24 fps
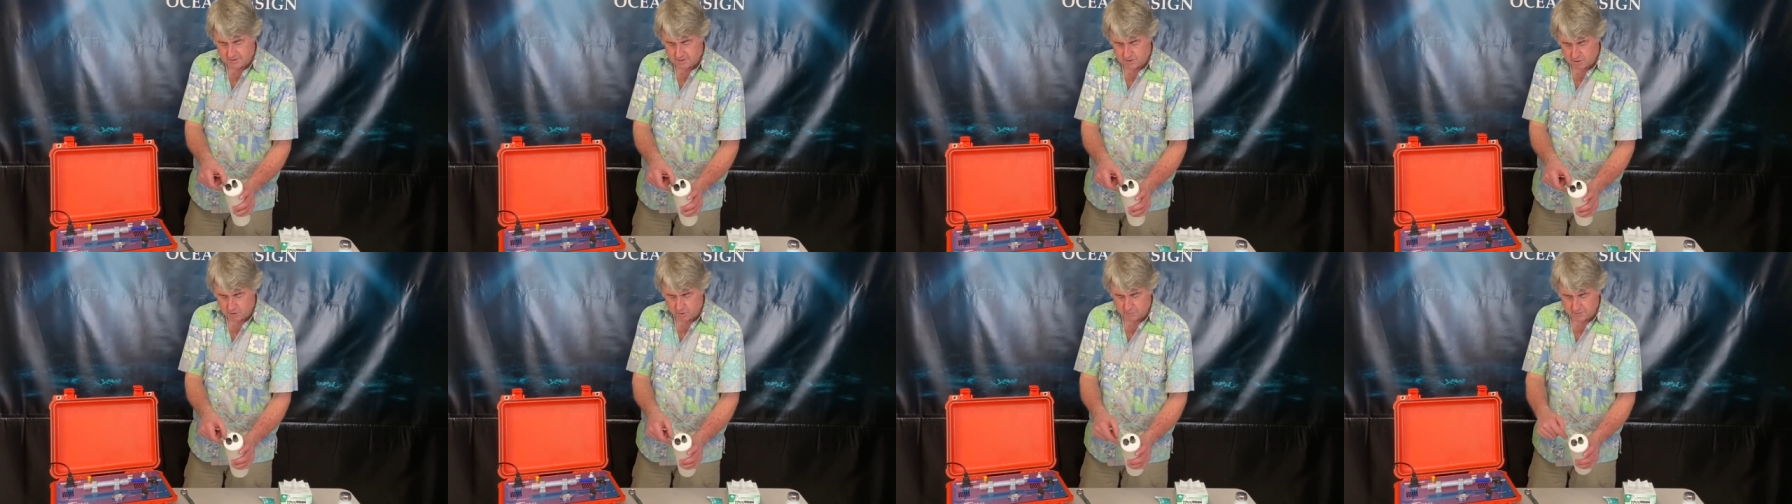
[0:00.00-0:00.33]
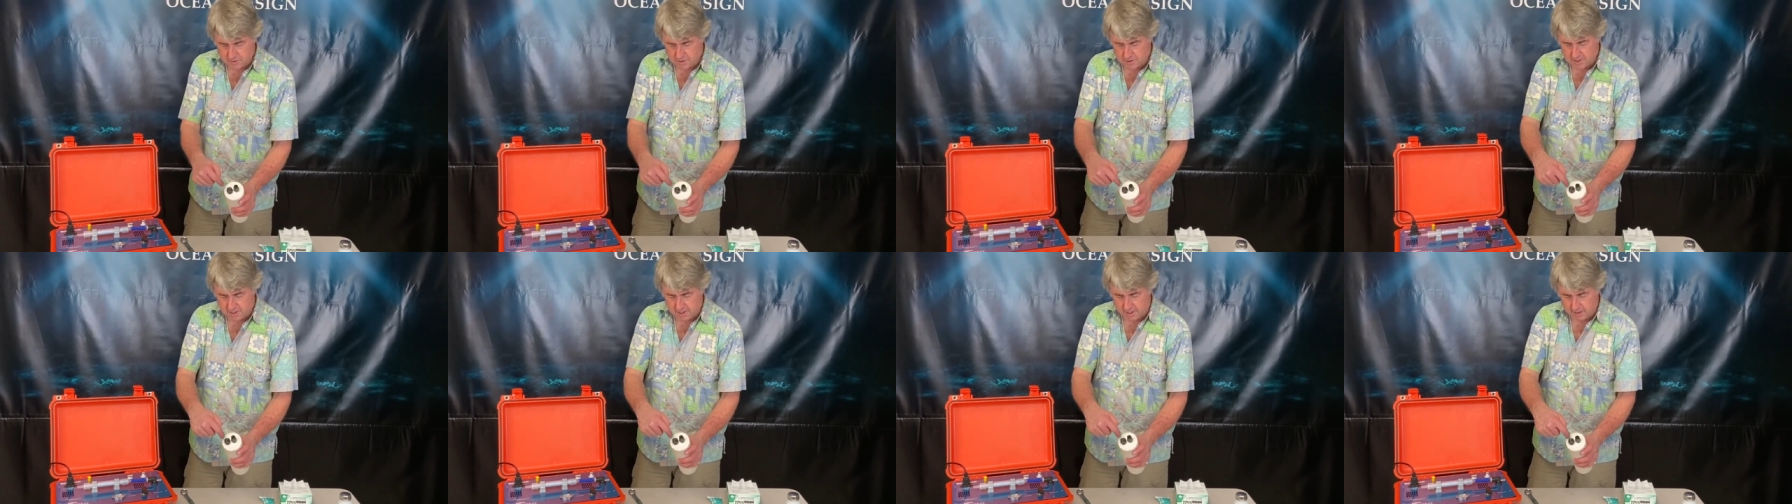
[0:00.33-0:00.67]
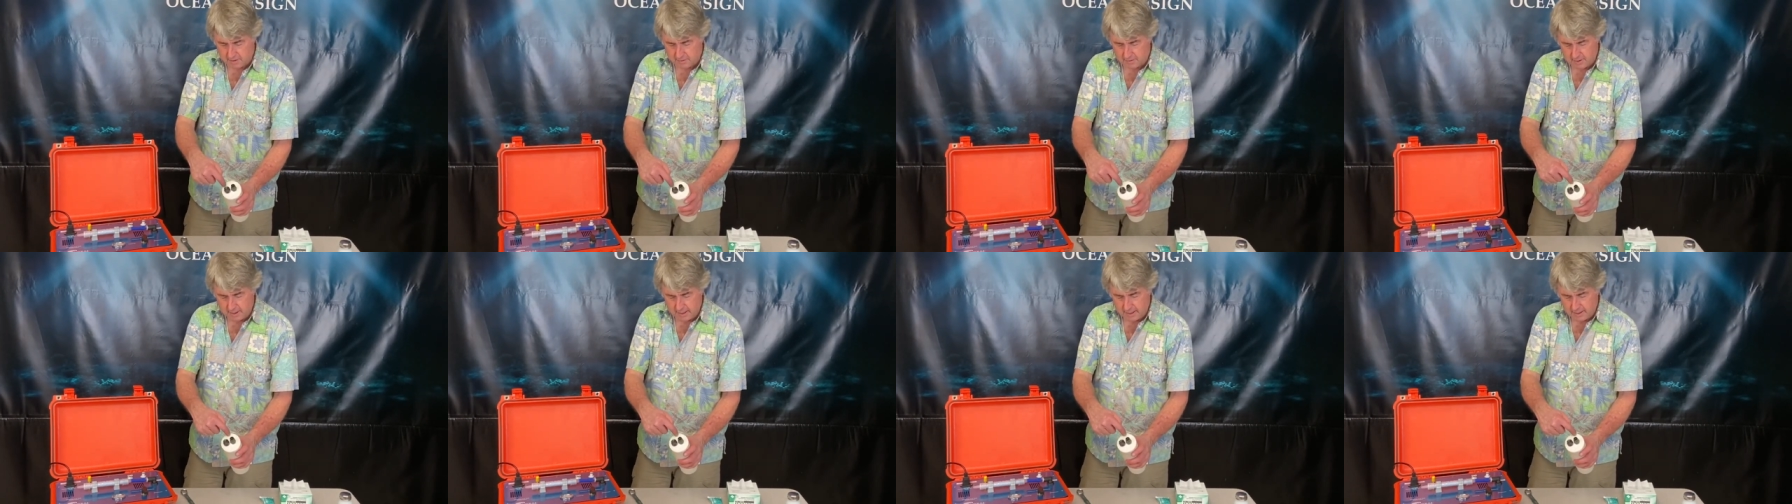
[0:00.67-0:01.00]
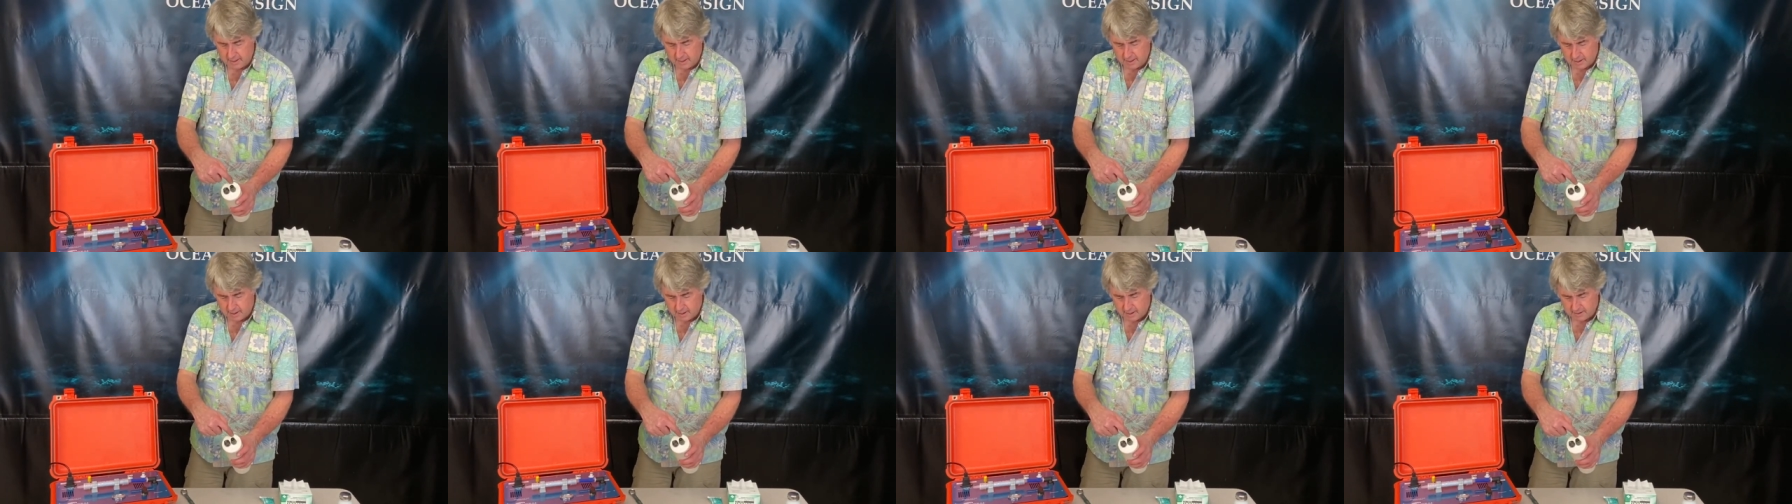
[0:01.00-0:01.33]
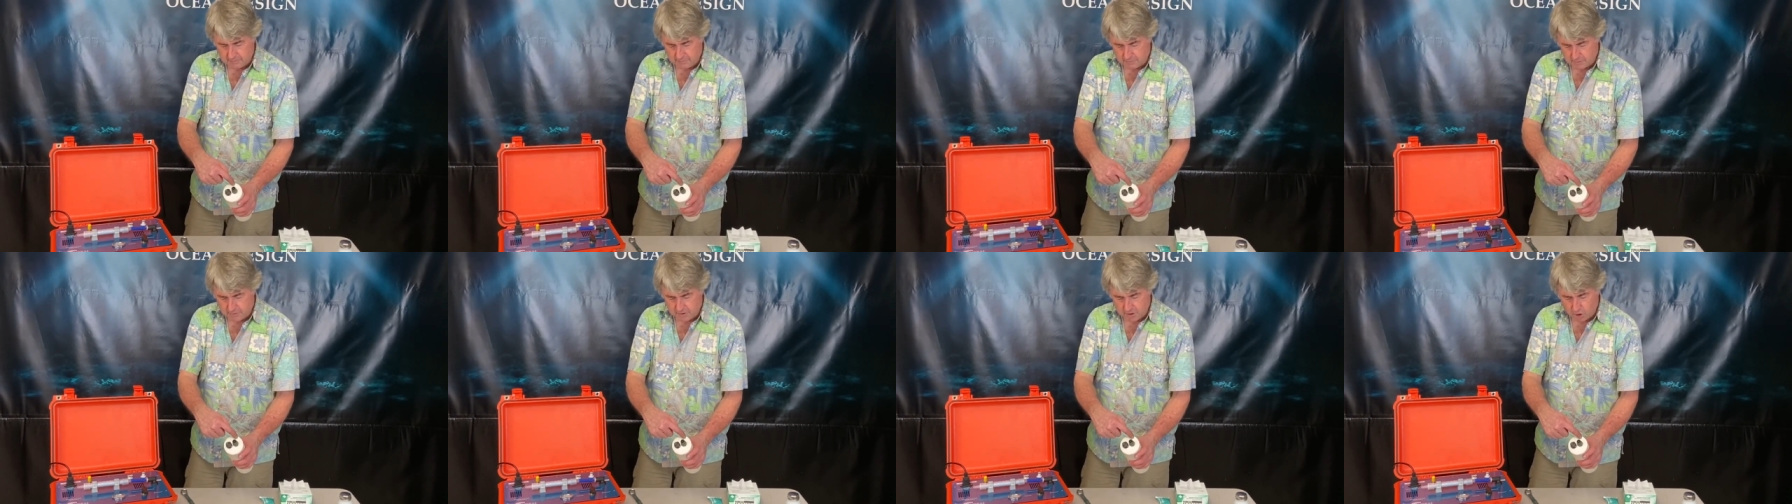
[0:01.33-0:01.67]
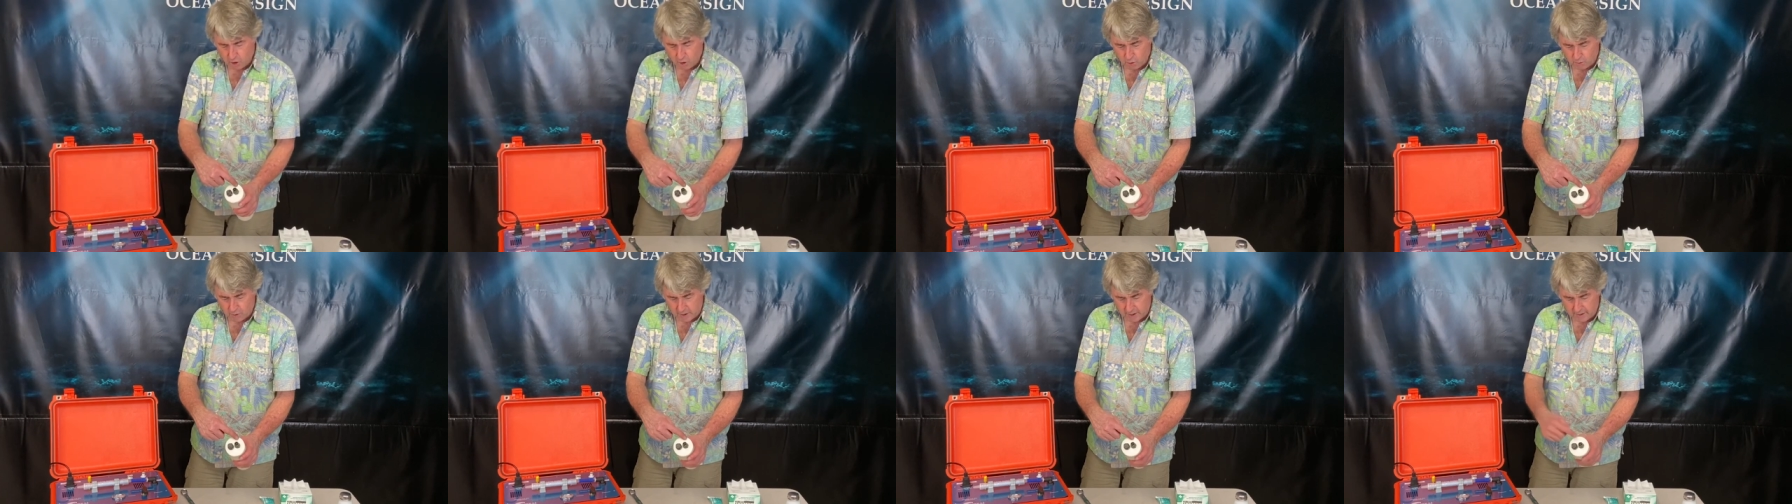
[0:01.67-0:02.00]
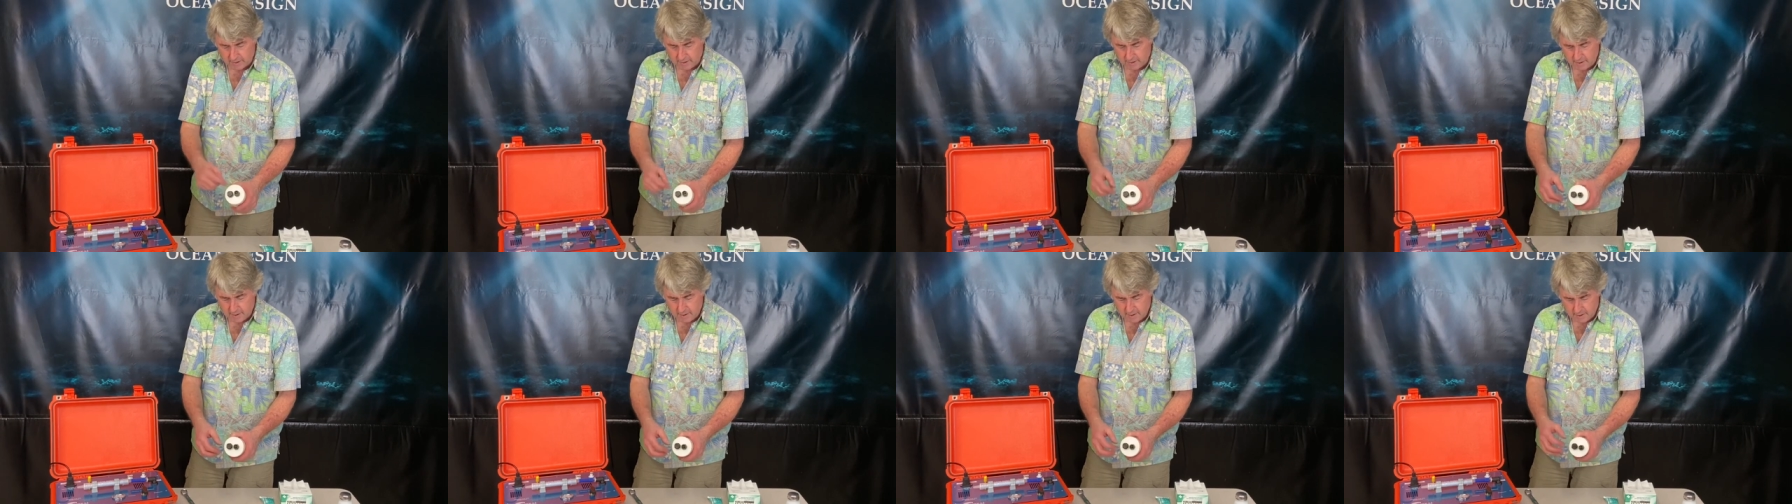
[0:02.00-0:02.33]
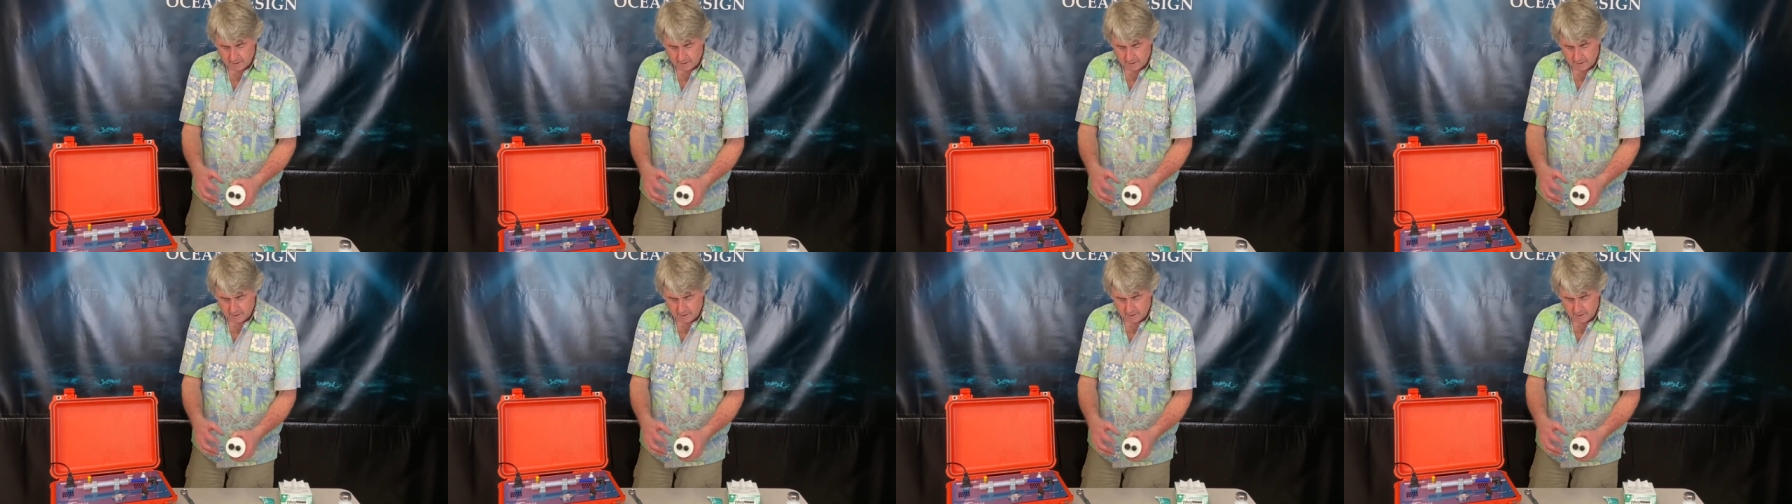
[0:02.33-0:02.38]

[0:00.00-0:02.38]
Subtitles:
surface there for the O-ring.